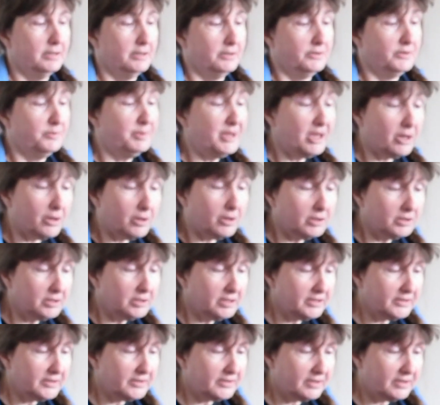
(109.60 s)
To be
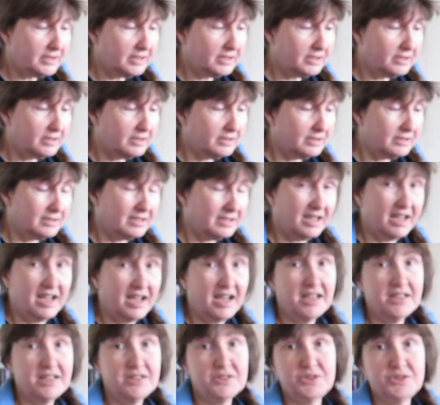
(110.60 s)
honest,
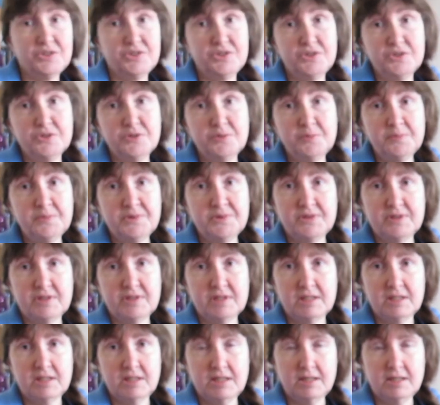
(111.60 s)
I assumed
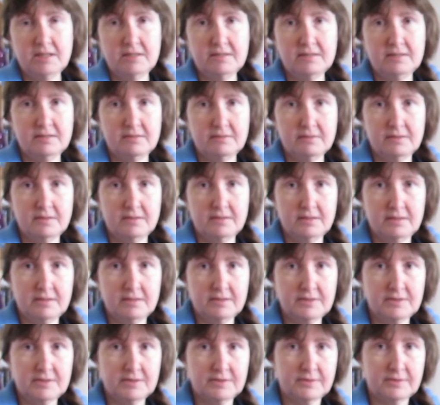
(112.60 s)
it
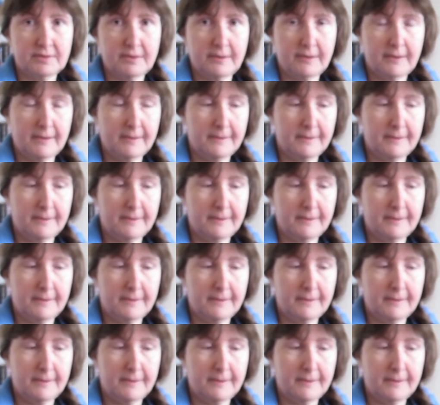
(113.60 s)
is